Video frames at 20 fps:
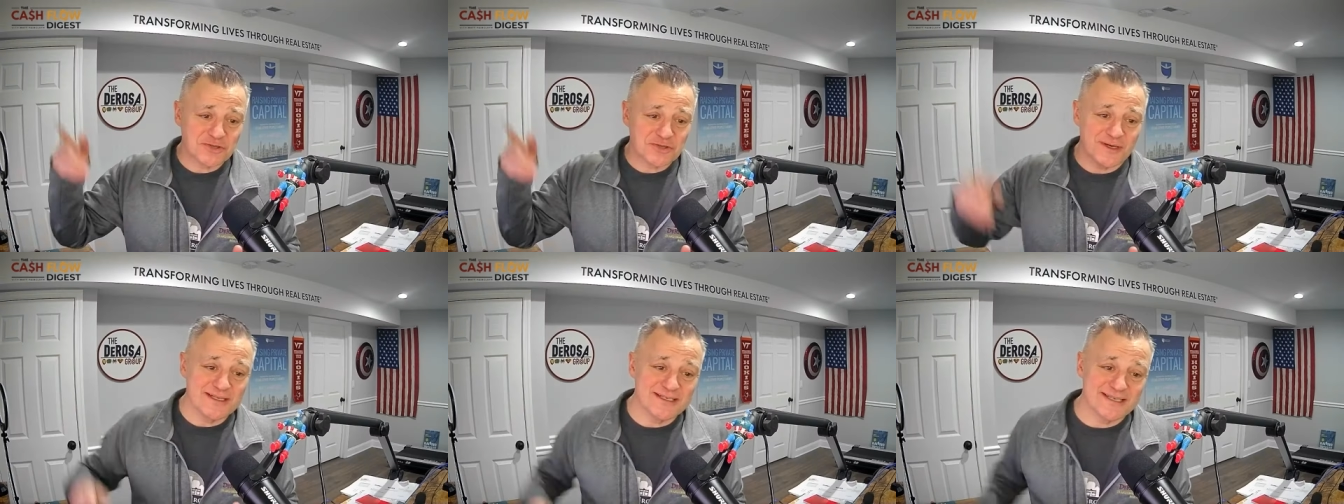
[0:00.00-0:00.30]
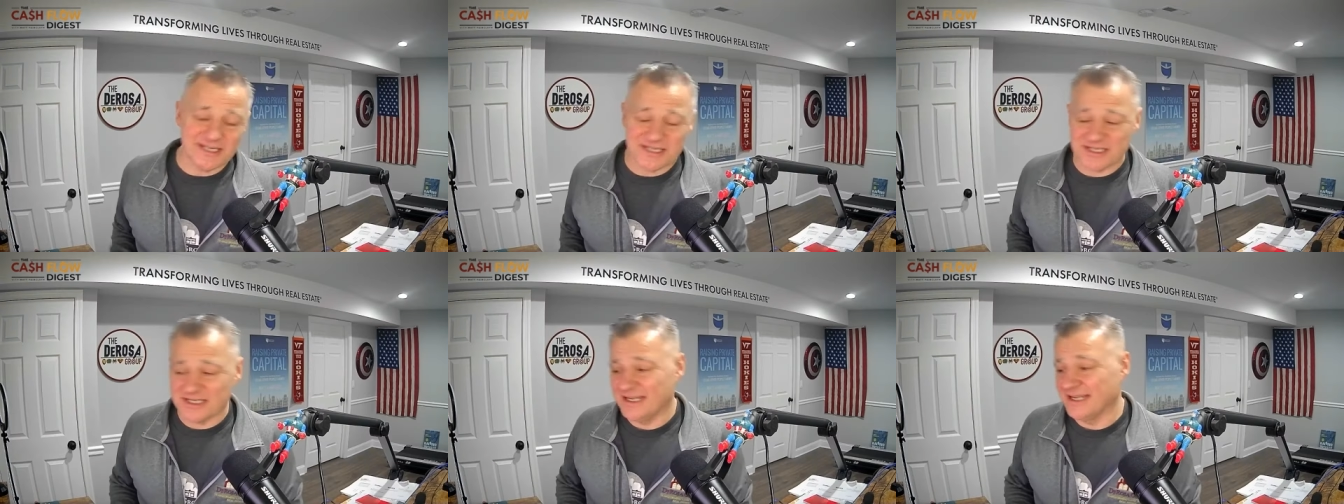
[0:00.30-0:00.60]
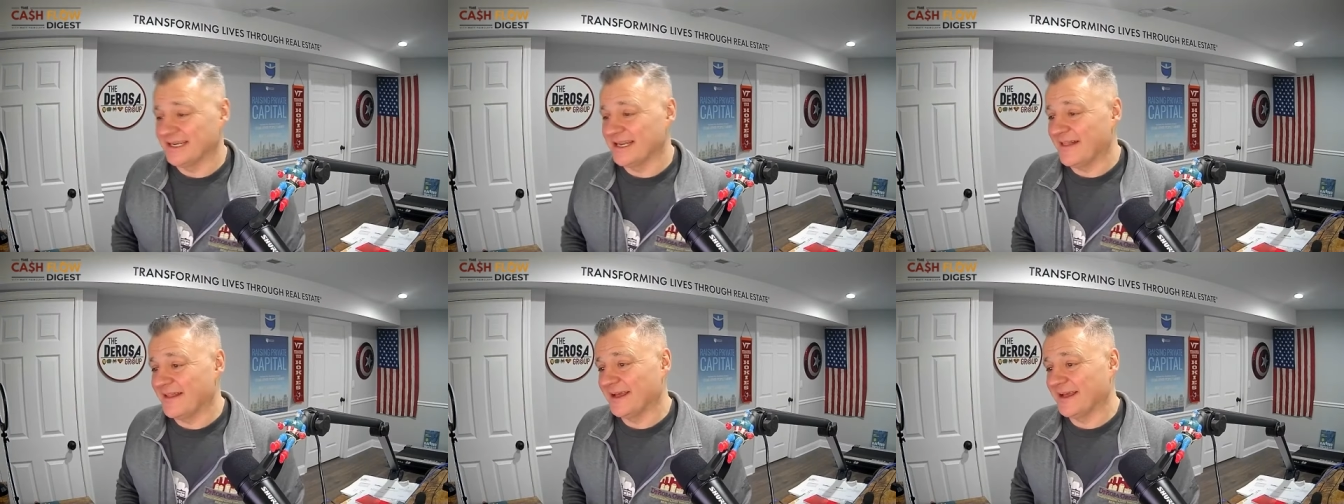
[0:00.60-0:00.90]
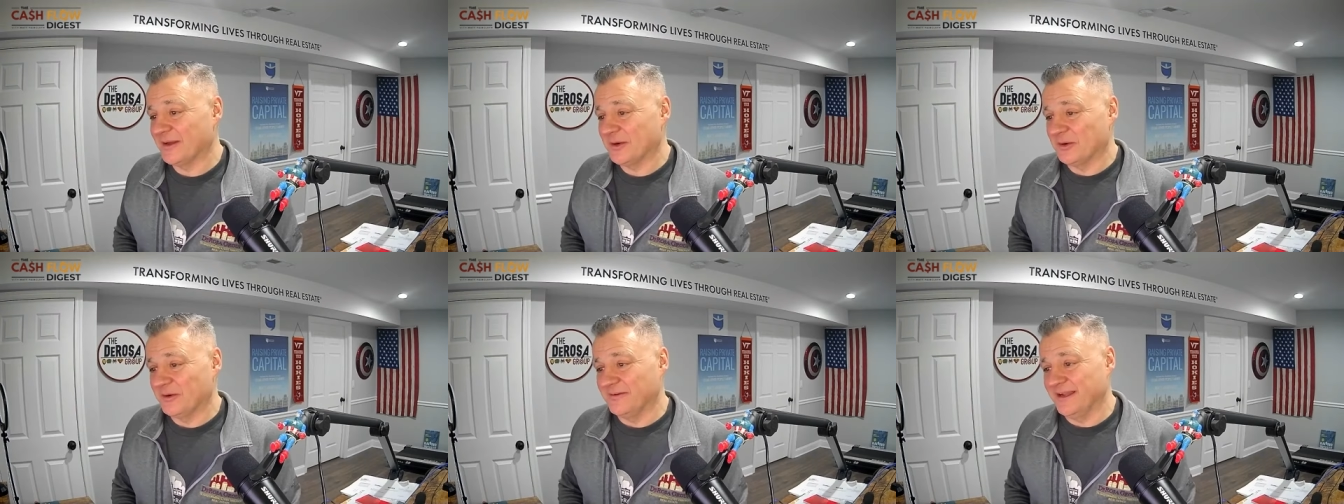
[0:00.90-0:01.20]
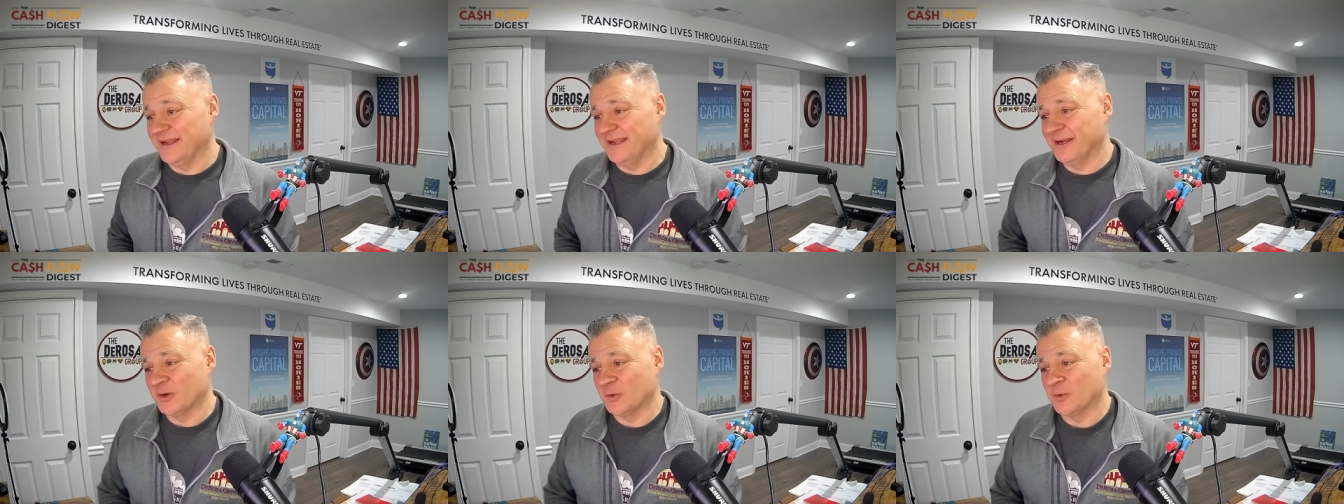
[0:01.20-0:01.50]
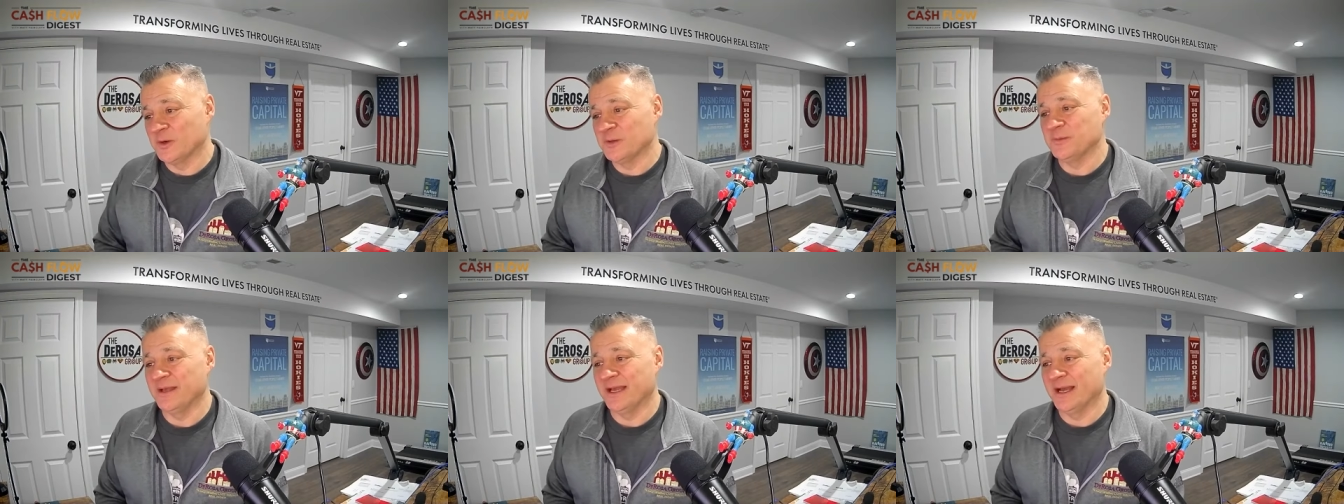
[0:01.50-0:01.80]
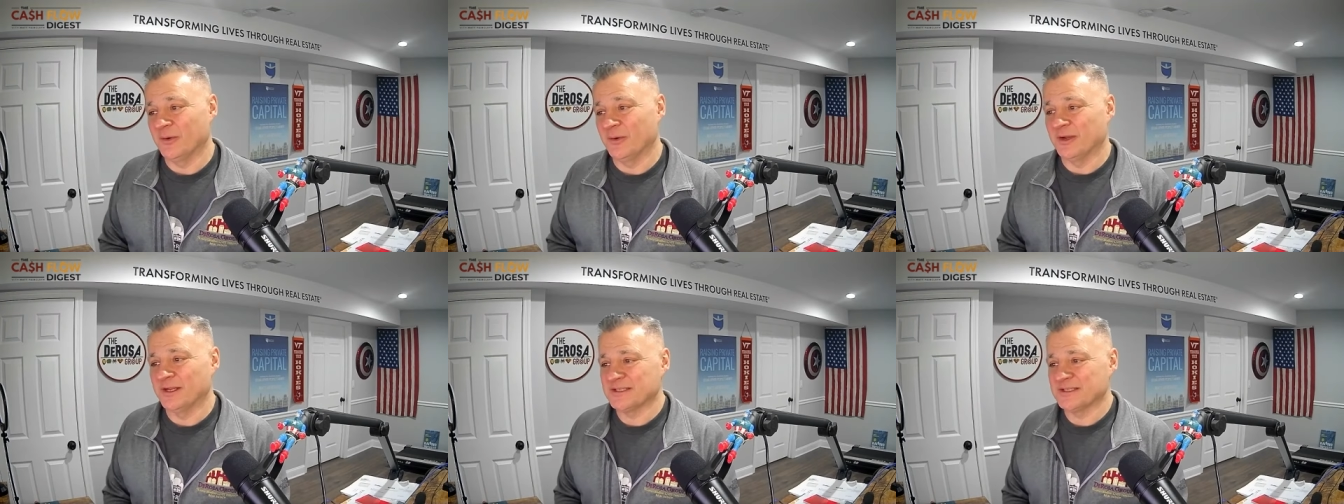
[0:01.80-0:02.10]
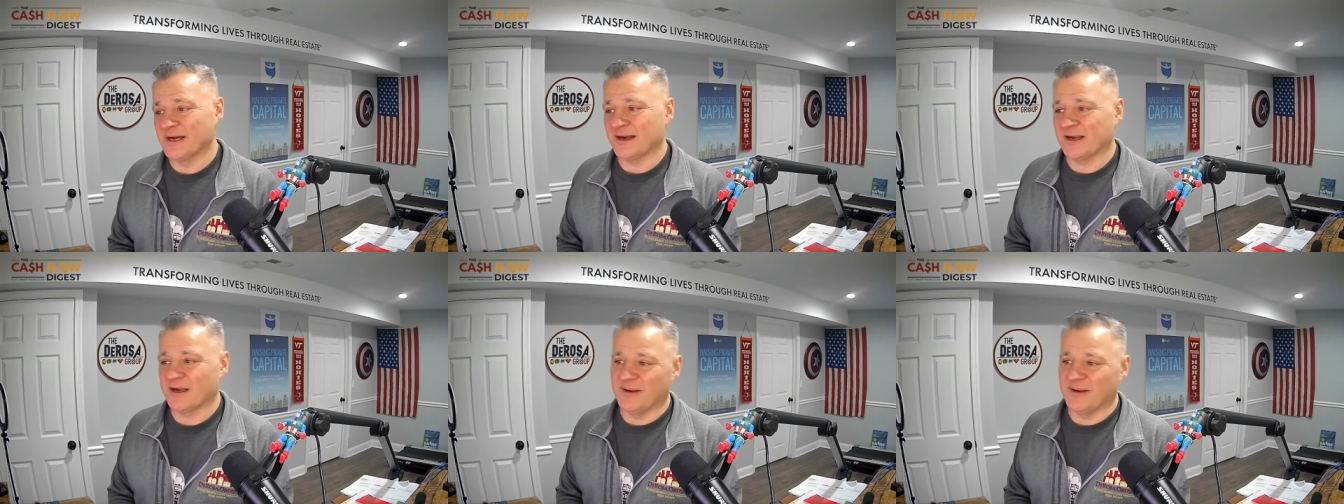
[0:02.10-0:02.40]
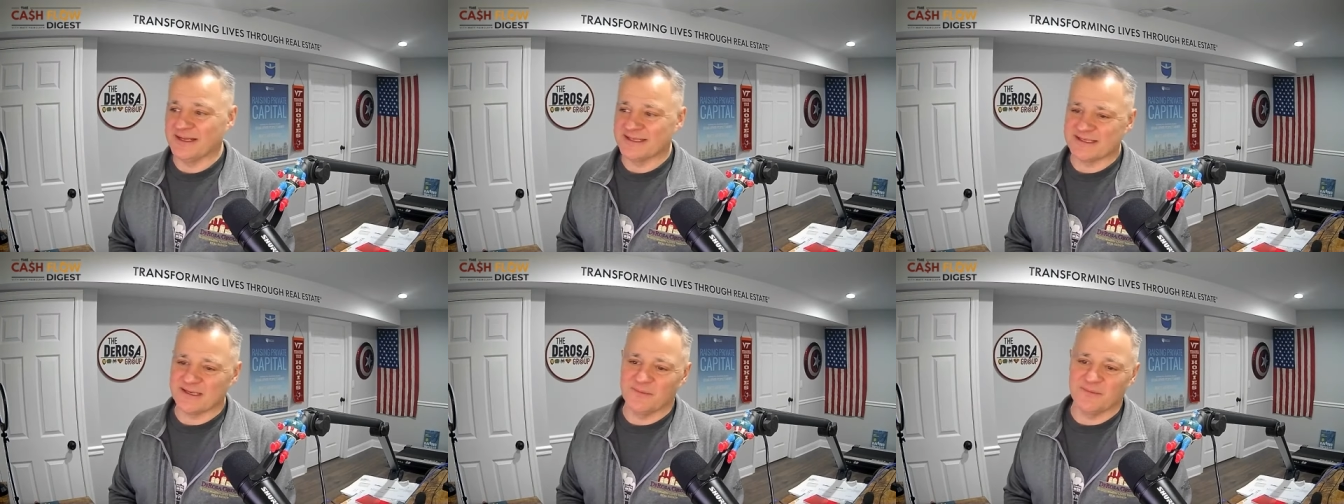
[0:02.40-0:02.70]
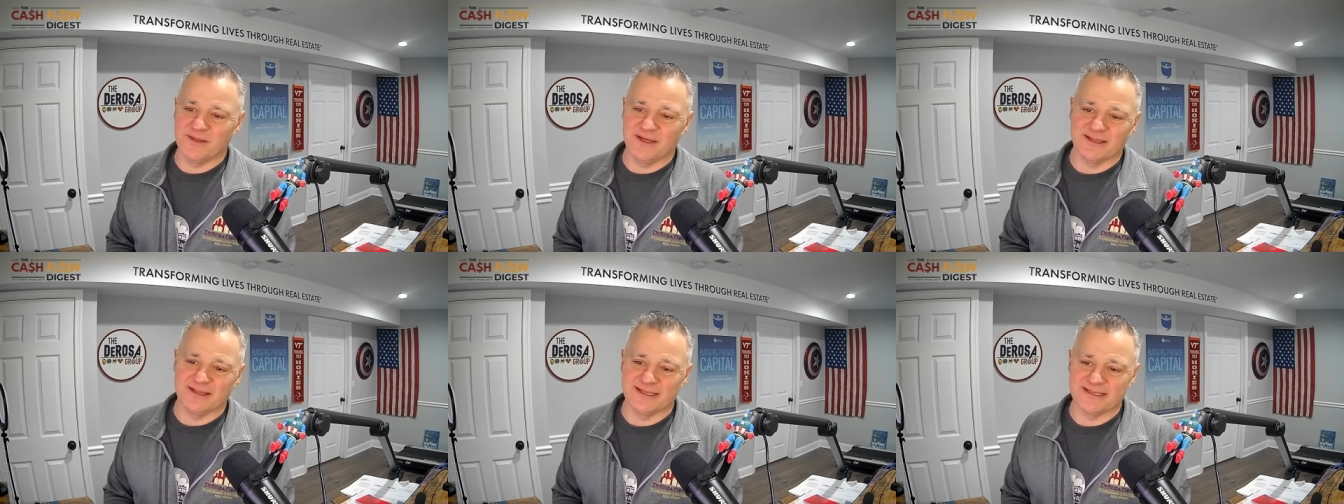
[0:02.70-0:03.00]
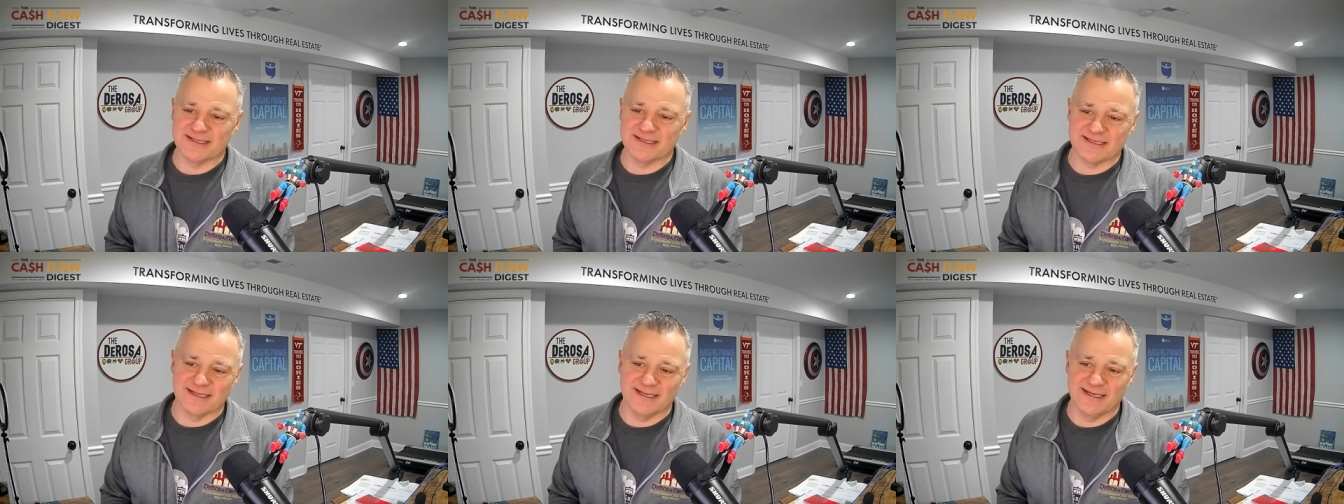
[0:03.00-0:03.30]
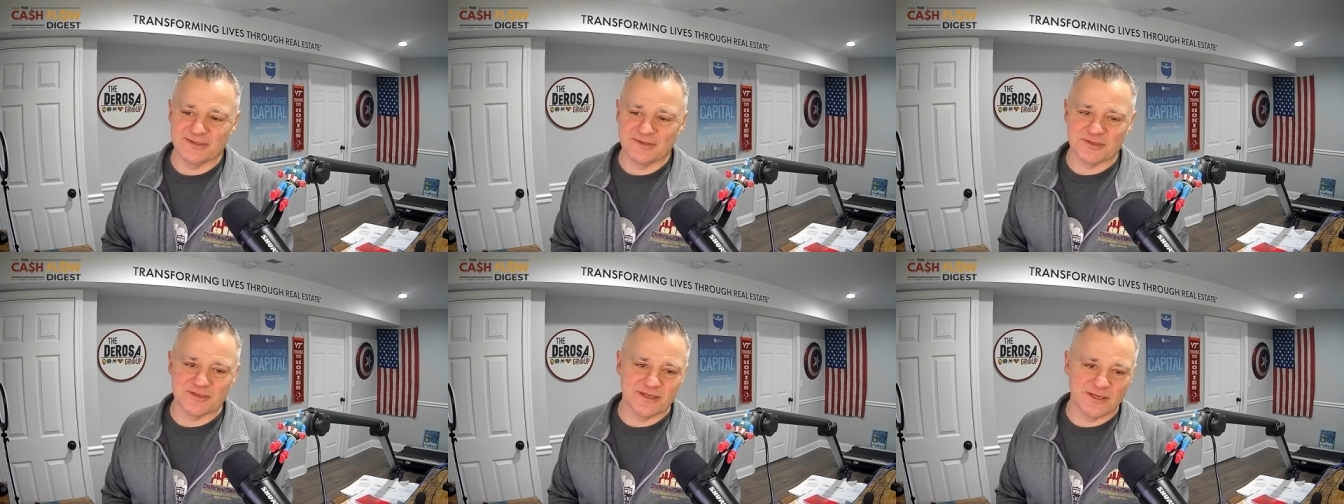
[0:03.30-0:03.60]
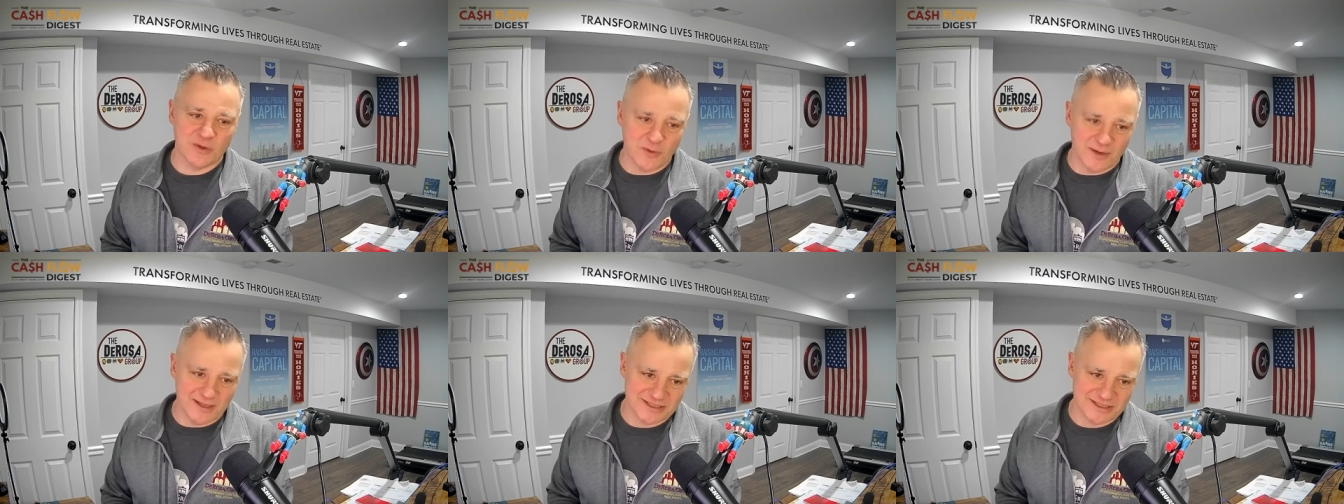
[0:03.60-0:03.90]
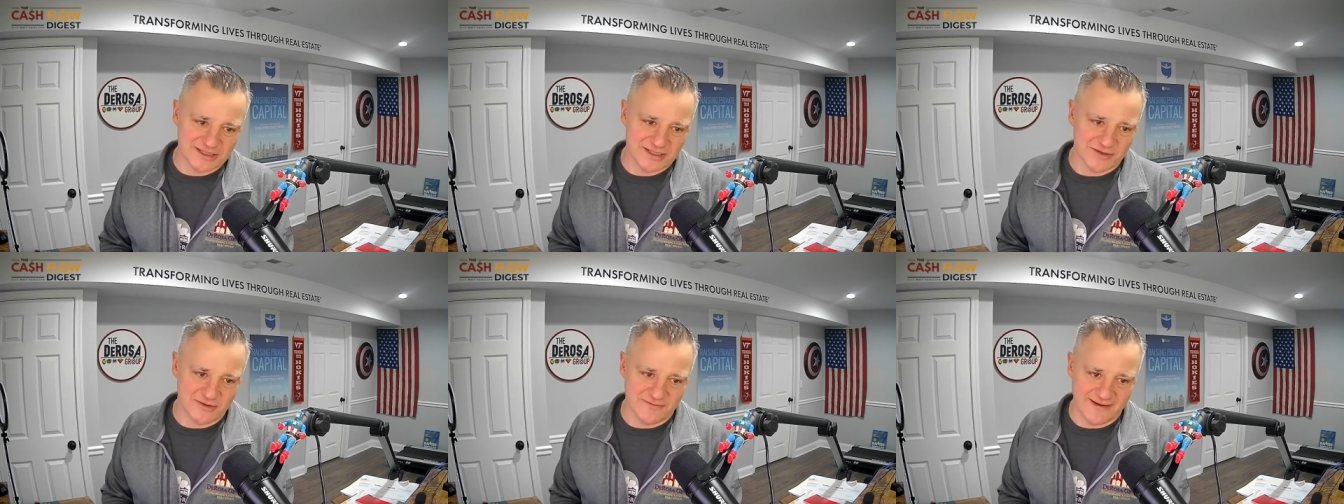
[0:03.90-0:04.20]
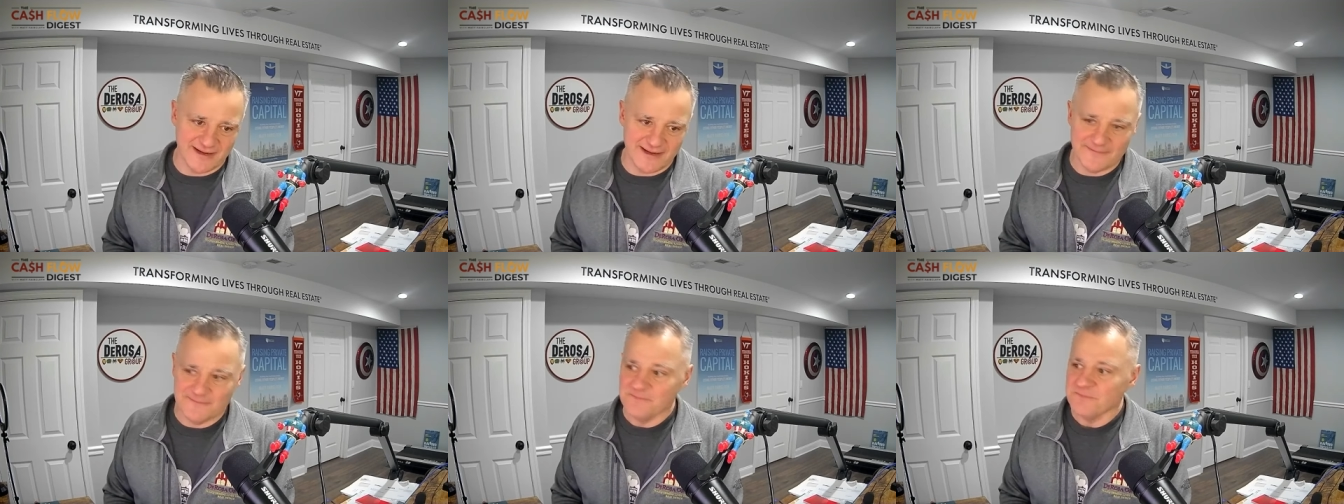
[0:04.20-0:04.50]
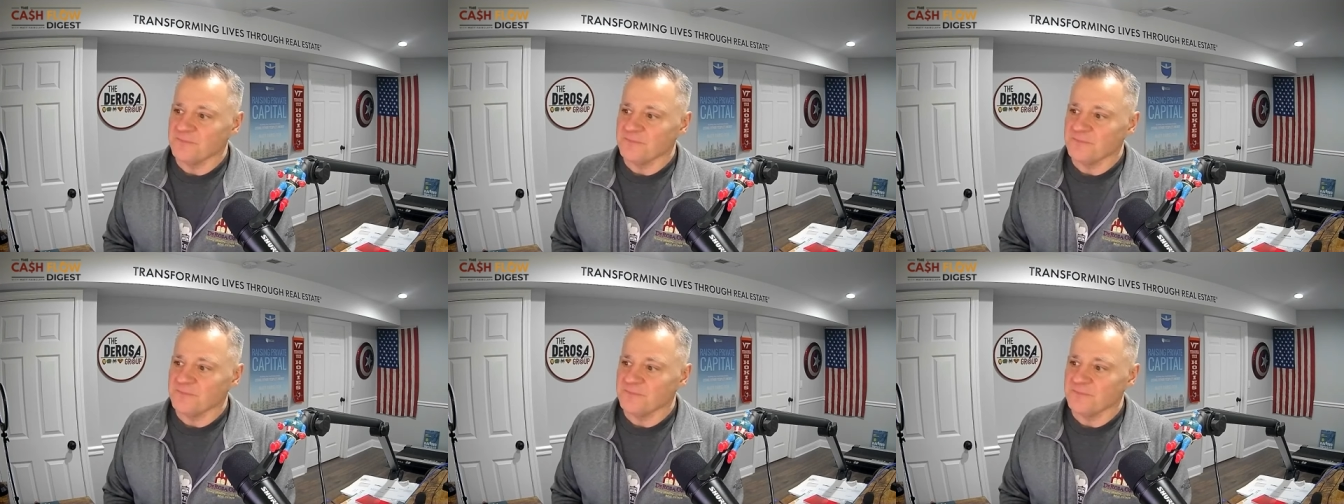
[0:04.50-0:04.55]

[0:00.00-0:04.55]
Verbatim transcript: transitioning now that I got Hervé here with me, I want to talk about something. This is an interesting question, Hervé.